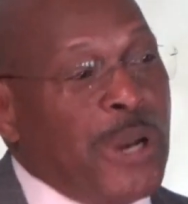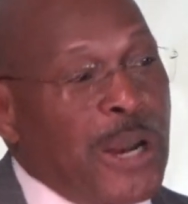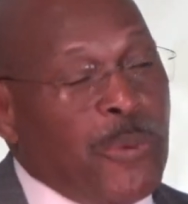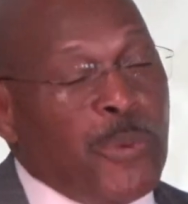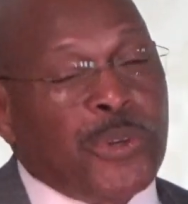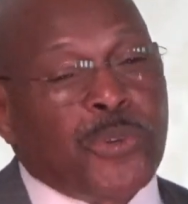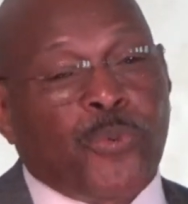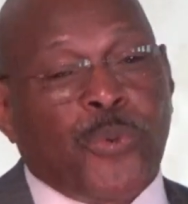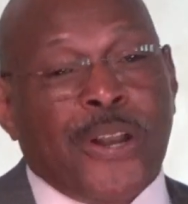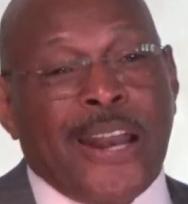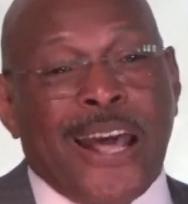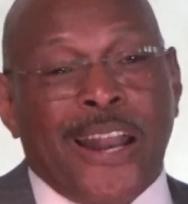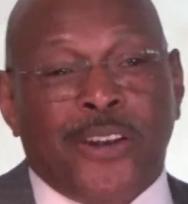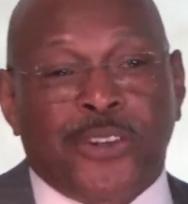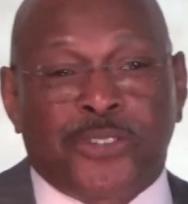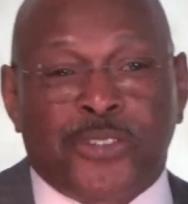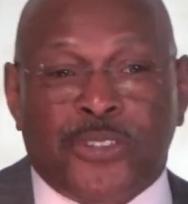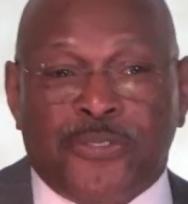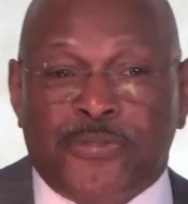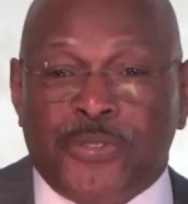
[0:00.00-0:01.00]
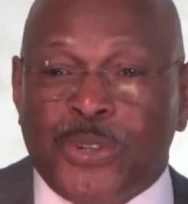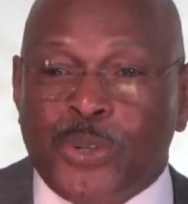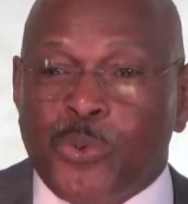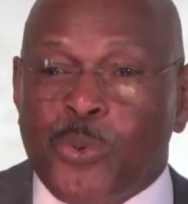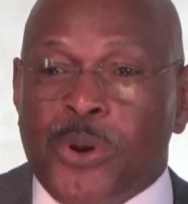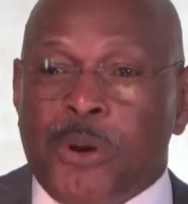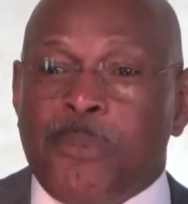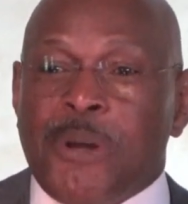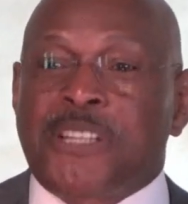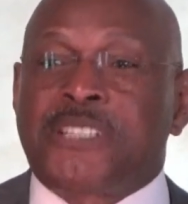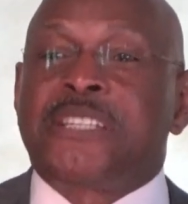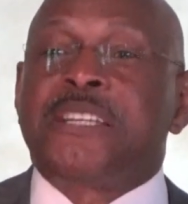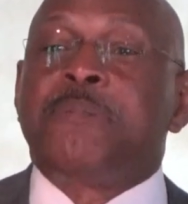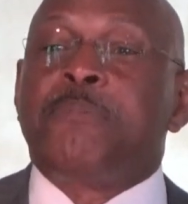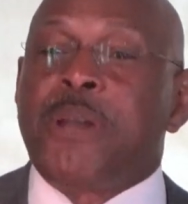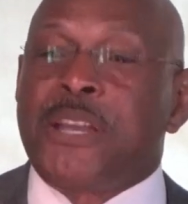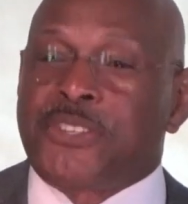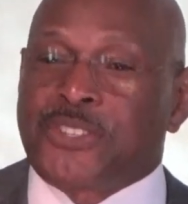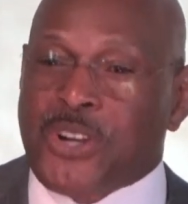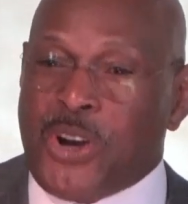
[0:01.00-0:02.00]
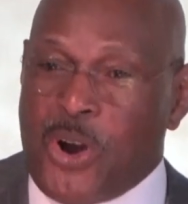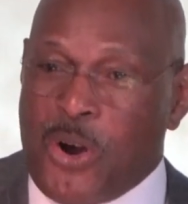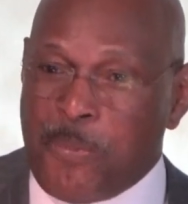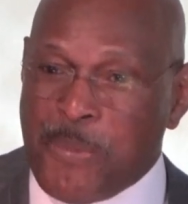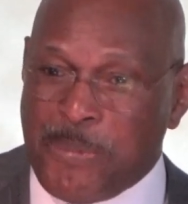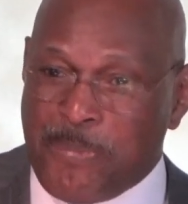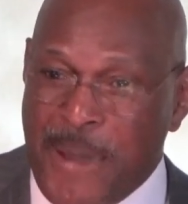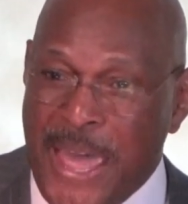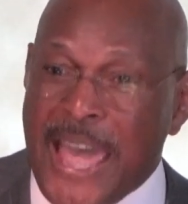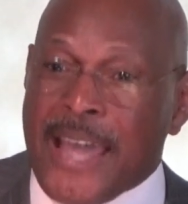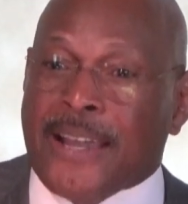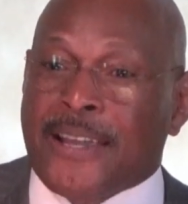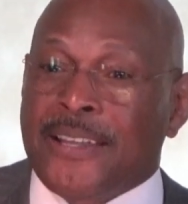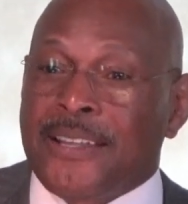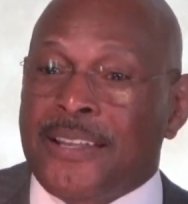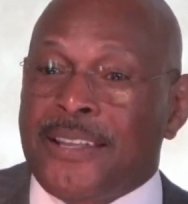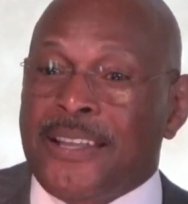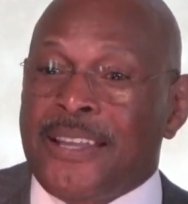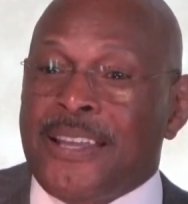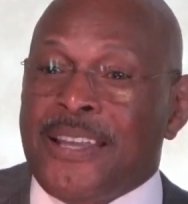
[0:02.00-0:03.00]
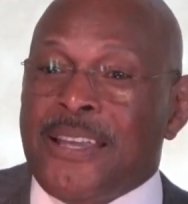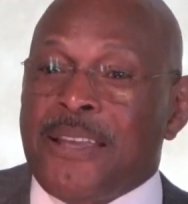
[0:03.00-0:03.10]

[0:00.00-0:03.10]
When I went to run out onto the field, one of my teammates called me back.